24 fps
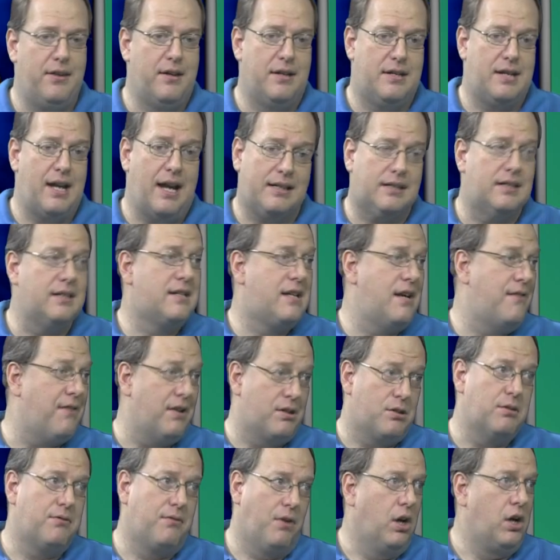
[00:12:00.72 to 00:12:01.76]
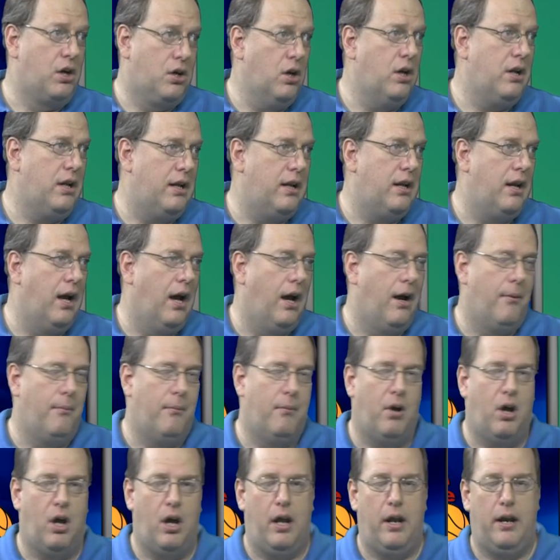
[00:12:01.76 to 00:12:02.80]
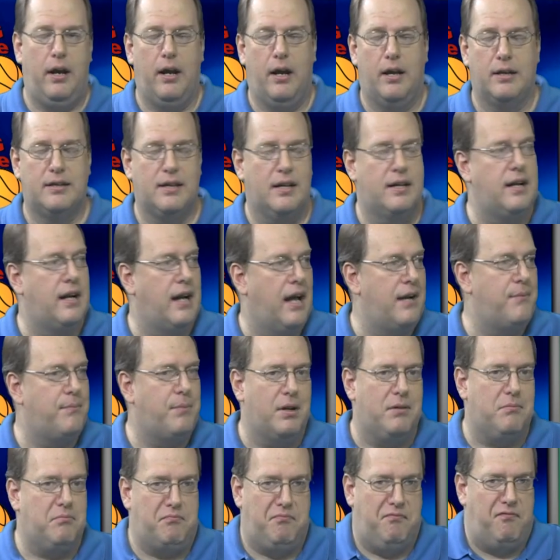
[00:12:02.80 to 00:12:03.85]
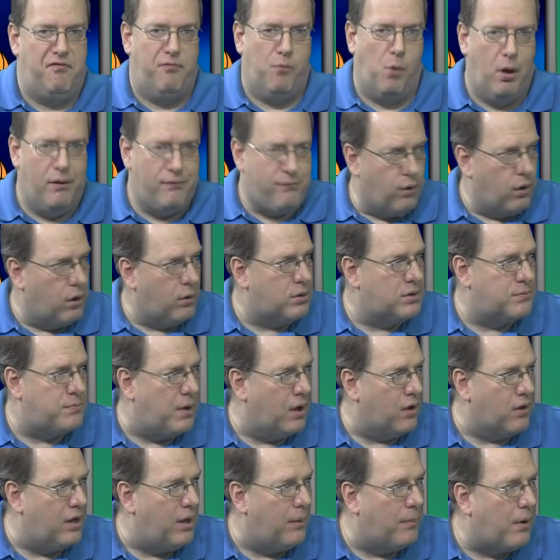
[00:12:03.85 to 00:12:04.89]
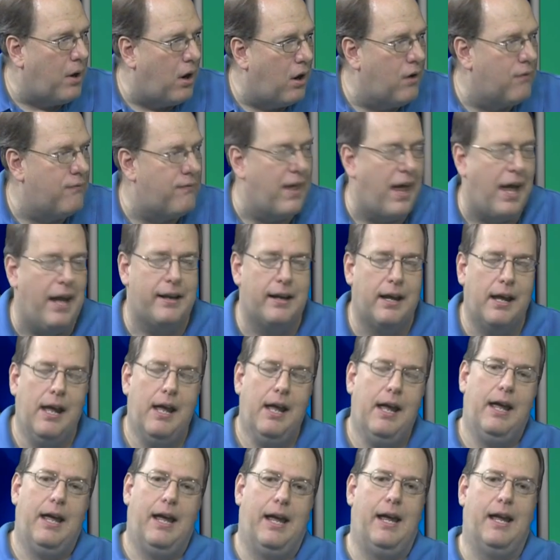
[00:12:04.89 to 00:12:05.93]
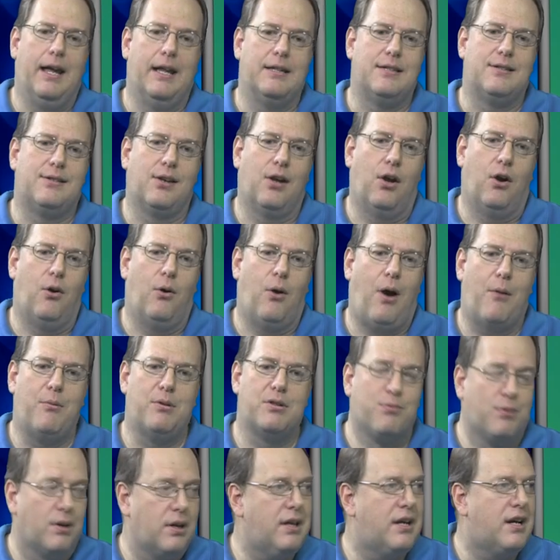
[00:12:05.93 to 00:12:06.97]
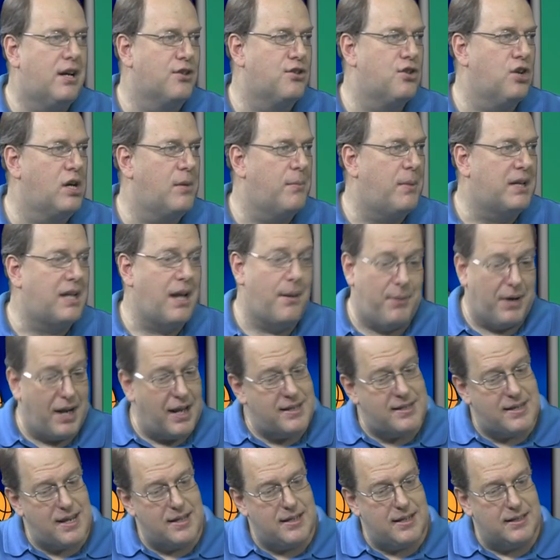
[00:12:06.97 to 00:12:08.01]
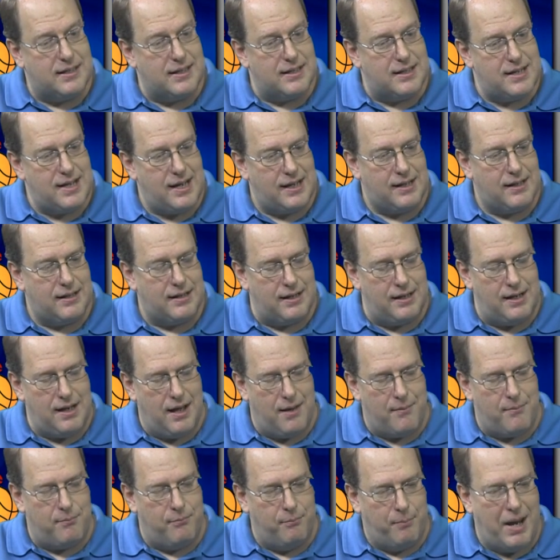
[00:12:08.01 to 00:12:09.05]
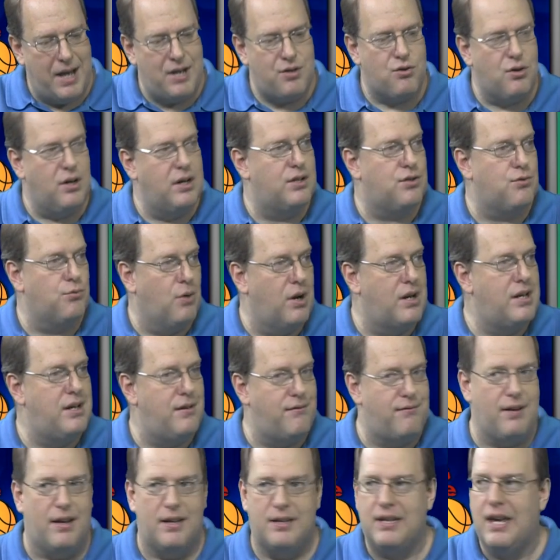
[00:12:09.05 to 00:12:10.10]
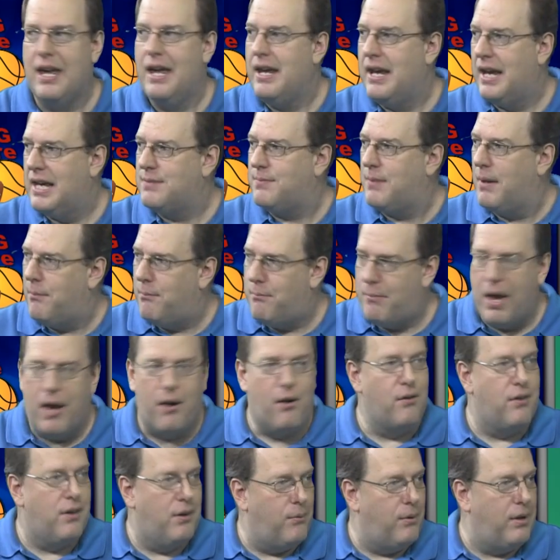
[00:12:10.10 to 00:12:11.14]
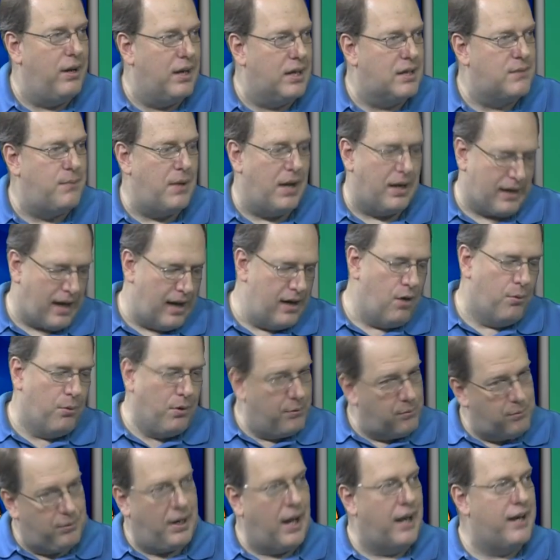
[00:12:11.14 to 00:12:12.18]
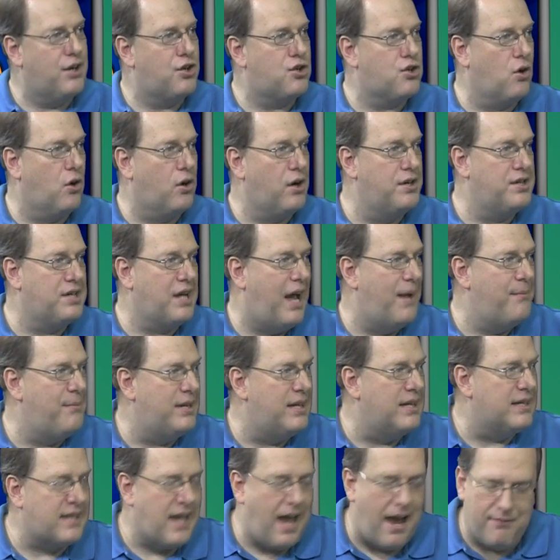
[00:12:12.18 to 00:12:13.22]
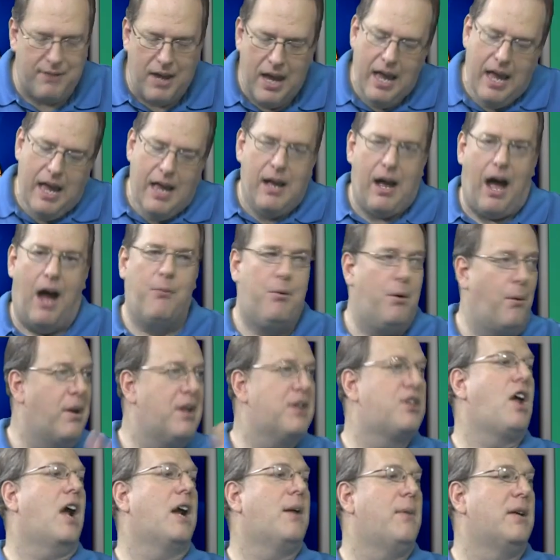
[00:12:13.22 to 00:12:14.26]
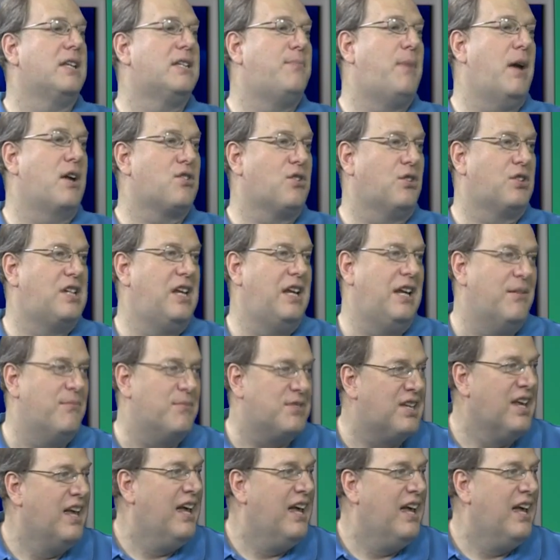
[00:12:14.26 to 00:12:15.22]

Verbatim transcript: Texans defense was very good um, on uh, Sunday night, but Wilfork was barely a part of that, and so I was really concerned about that. But I say that the tech, the uh, Patriots run defense has been better than we expect. I know we're getting short on time in this half. Uh, we want to talk about special teams.